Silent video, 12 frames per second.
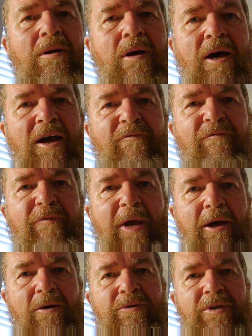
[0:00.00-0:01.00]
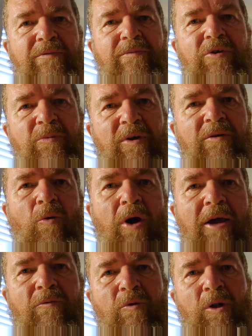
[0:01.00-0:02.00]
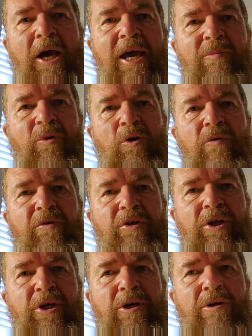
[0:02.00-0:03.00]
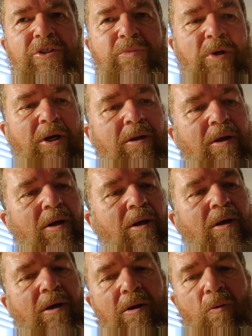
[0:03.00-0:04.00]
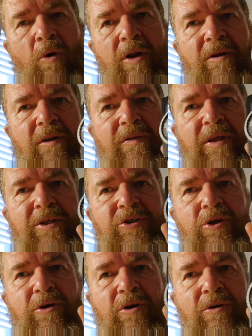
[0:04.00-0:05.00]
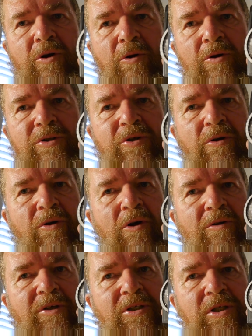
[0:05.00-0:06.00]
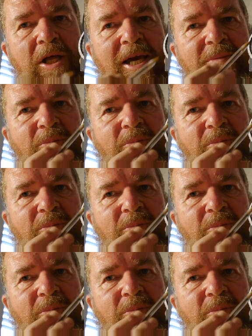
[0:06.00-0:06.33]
I've found it to be quite reliable over the years. But one of the things you're going to notice on all these light